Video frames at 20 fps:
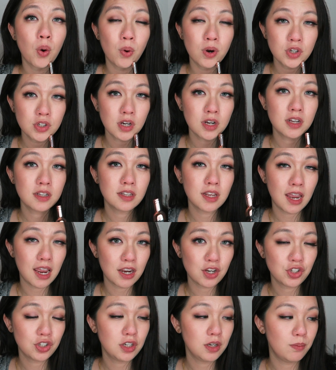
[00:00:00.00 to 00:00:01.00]
which is
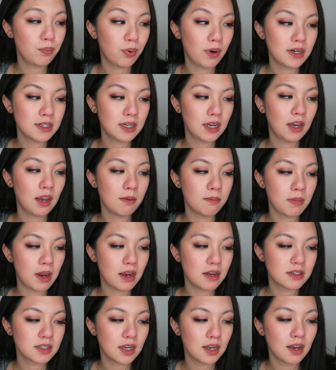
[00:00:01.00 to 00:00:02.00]
actually pretty
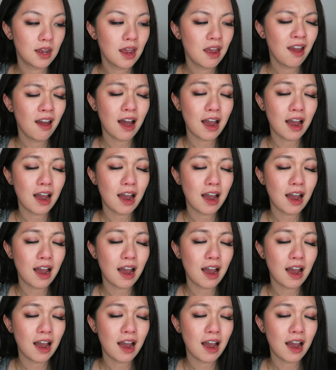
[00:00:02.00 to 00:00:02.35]
amazing.